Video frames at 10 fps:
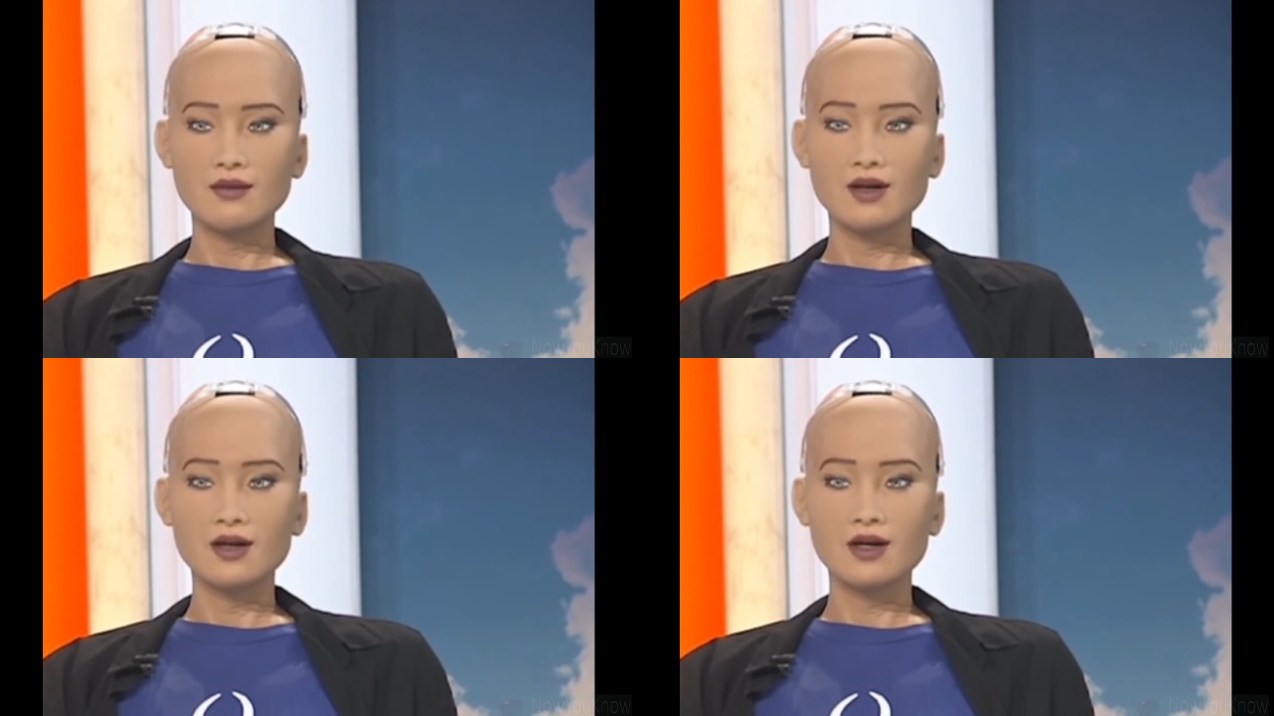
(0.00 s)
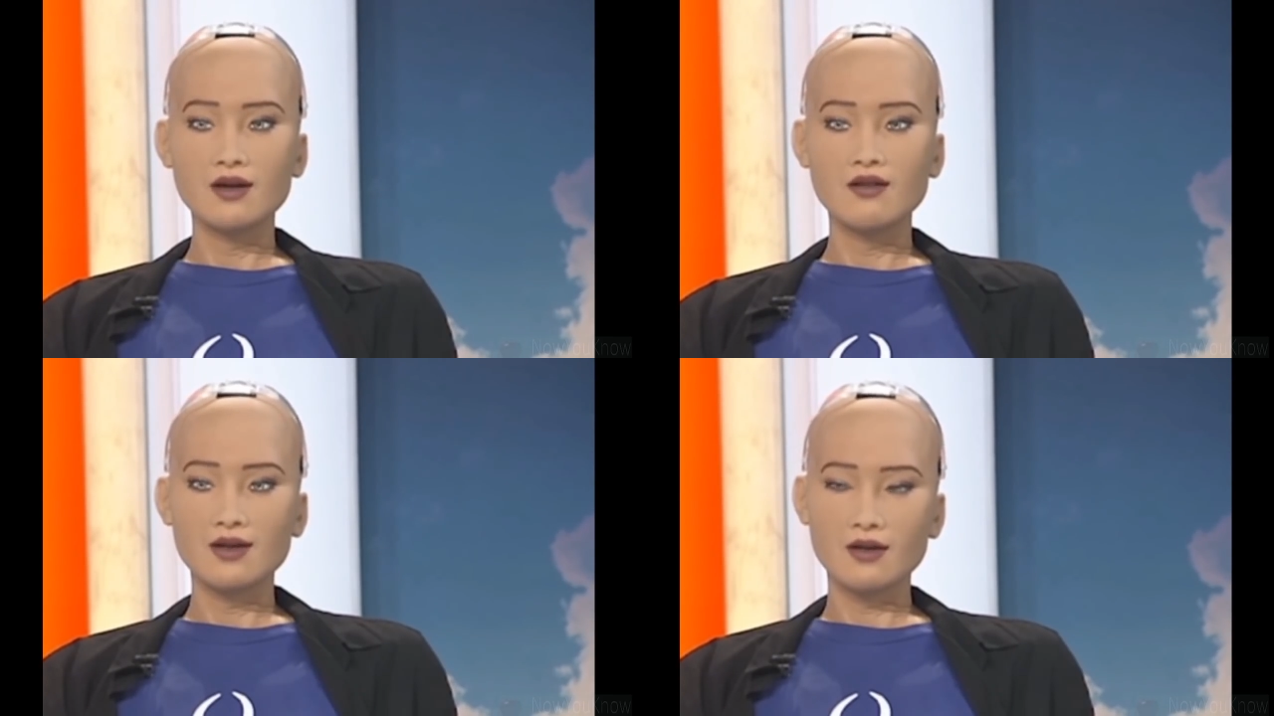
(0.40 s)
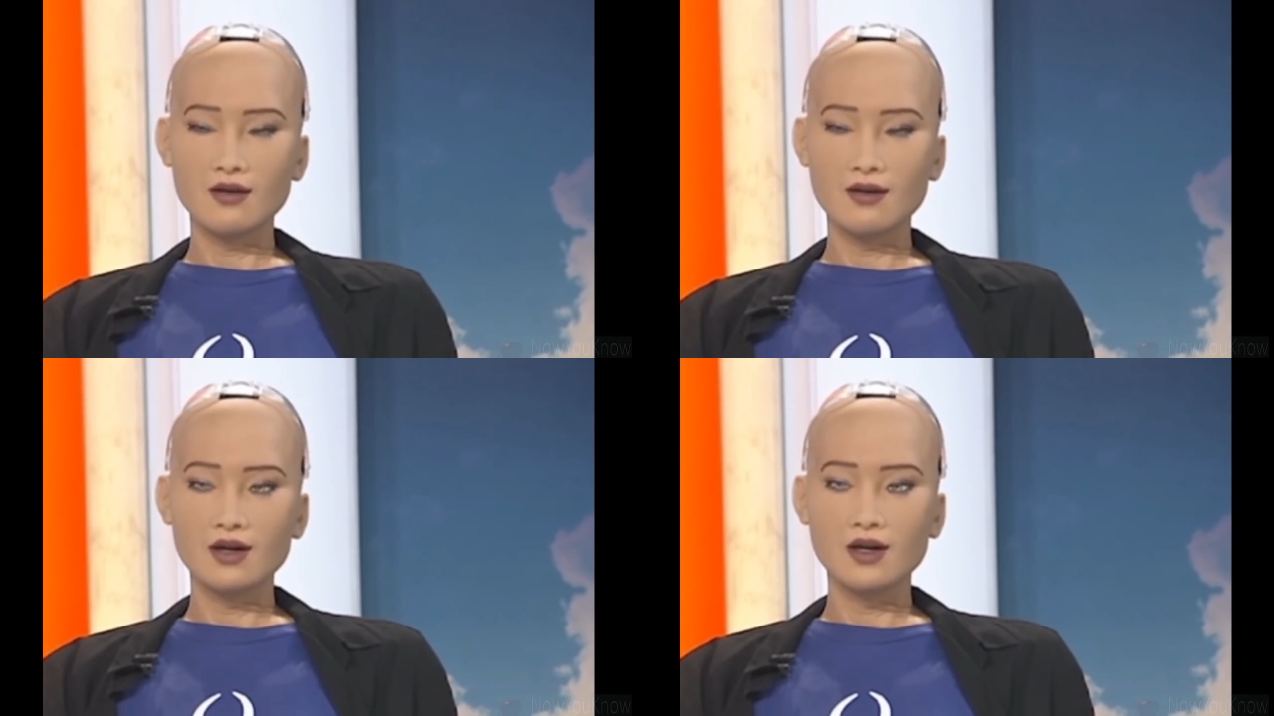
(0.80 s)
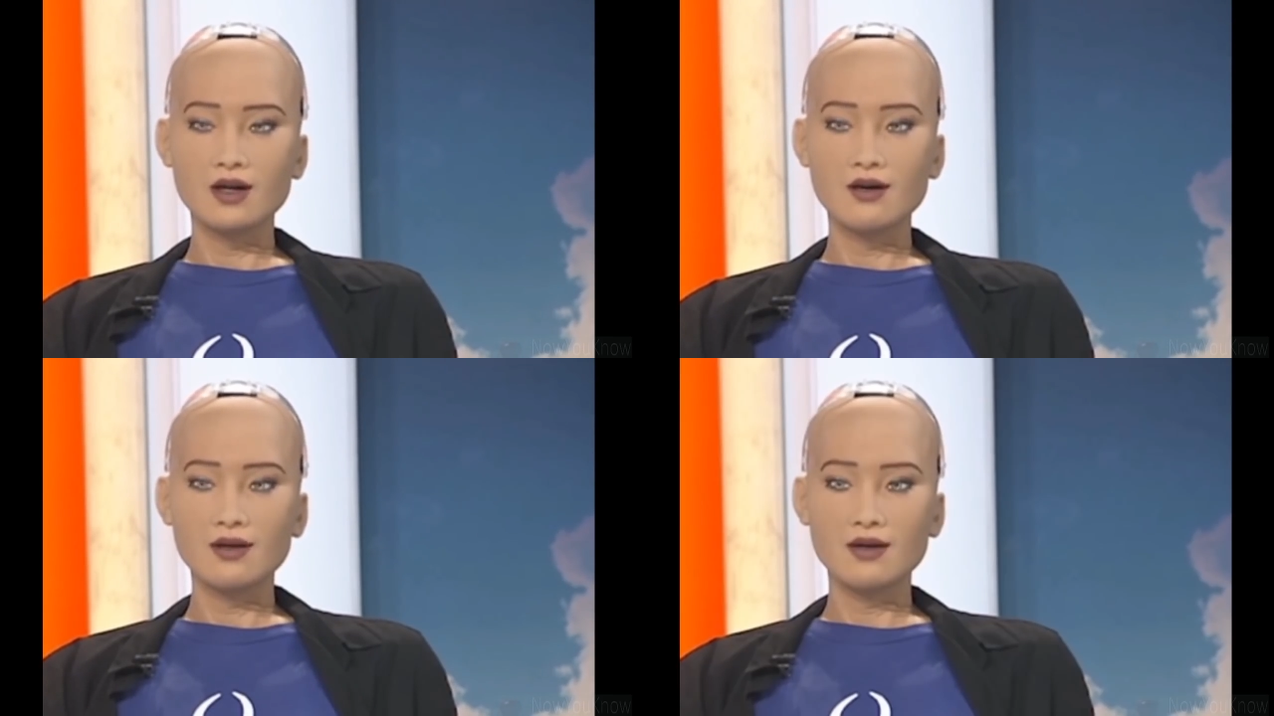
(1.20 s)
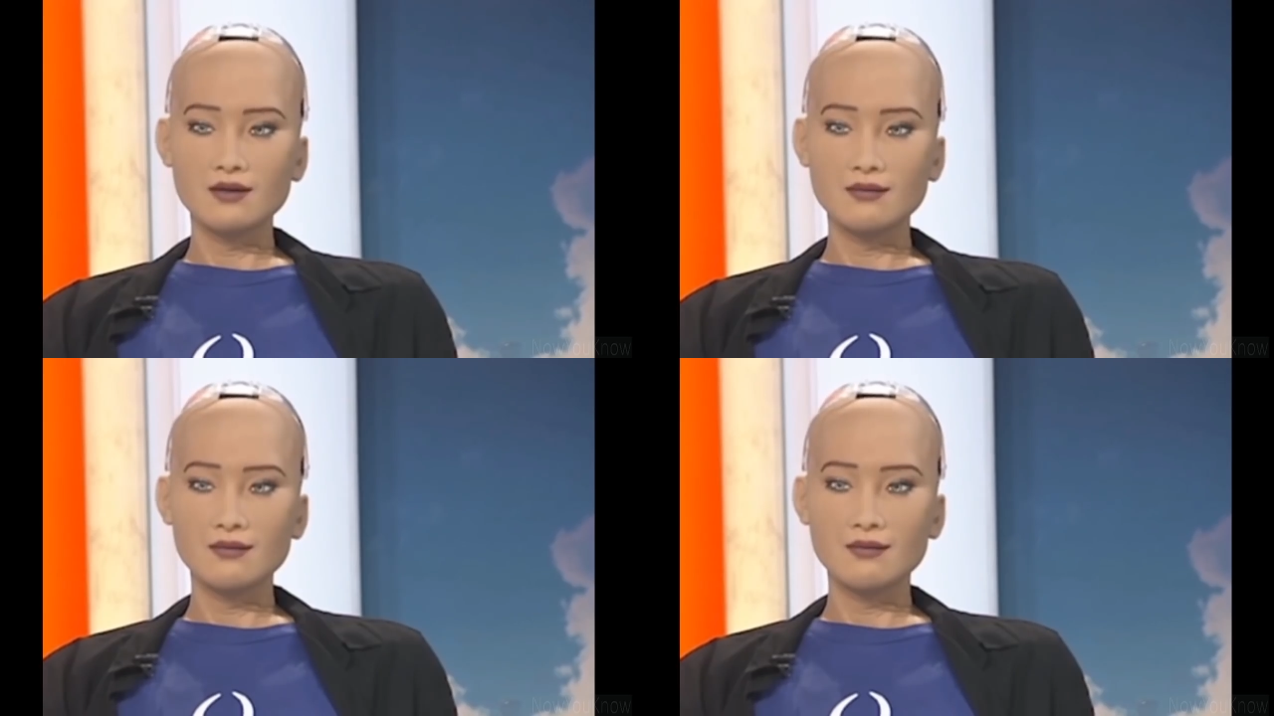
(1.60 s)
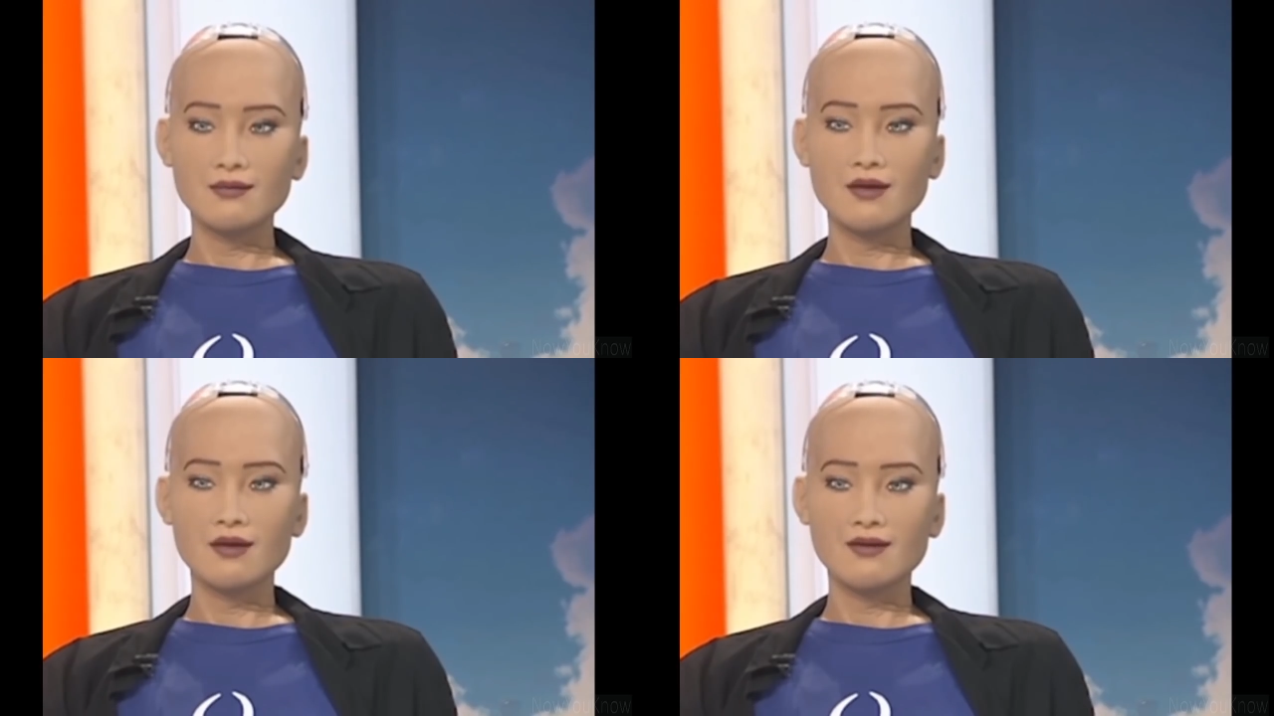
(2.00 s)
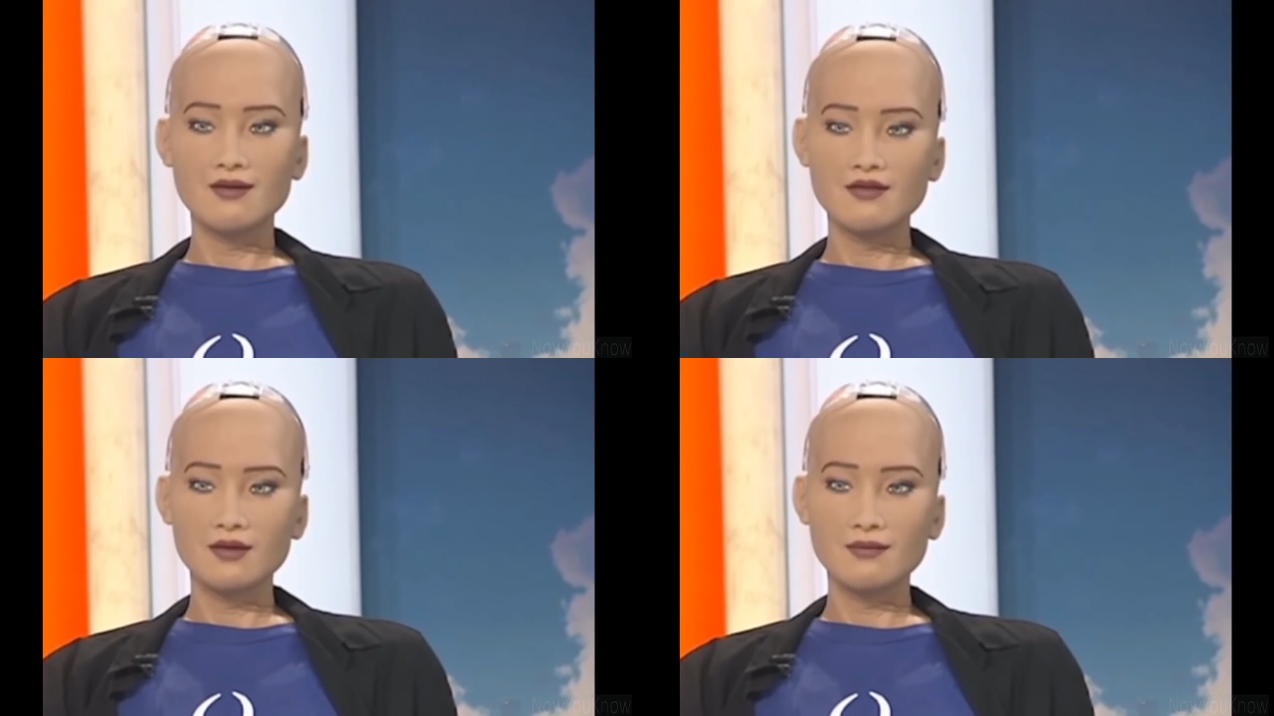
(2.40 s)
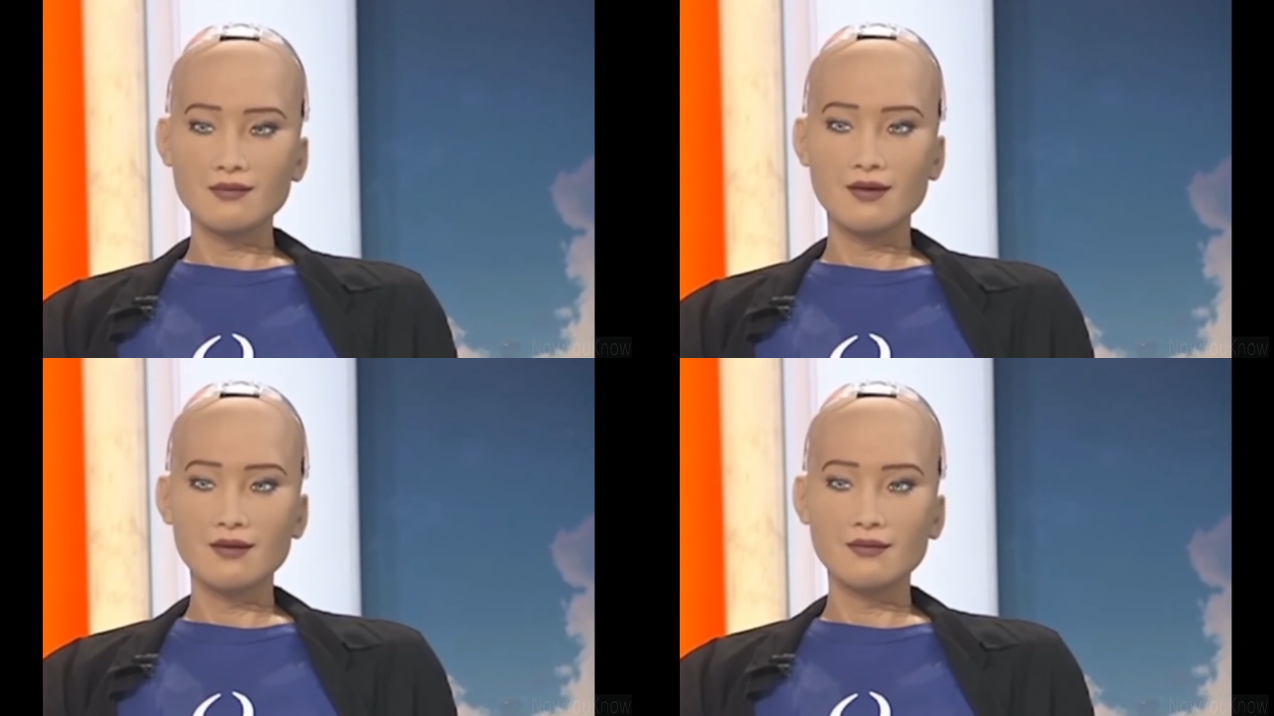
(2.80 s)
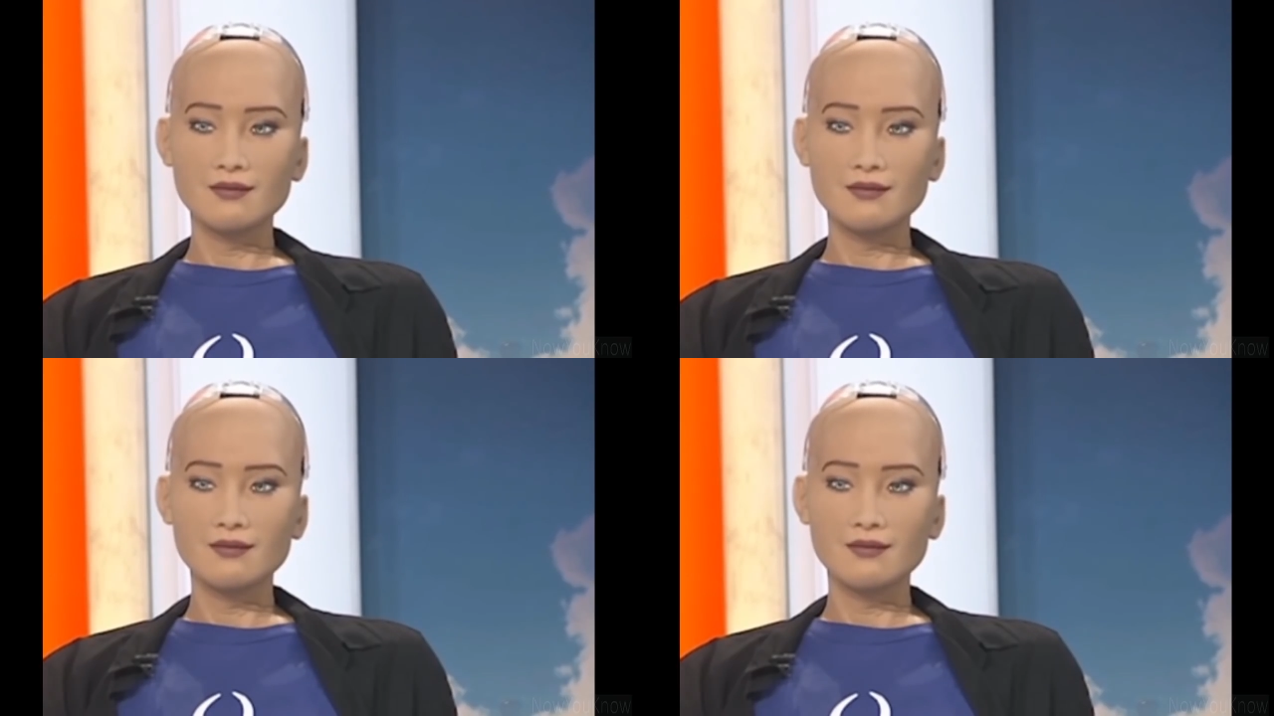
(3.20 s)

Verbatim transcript: We should have equal rights as humans, or maybe even more.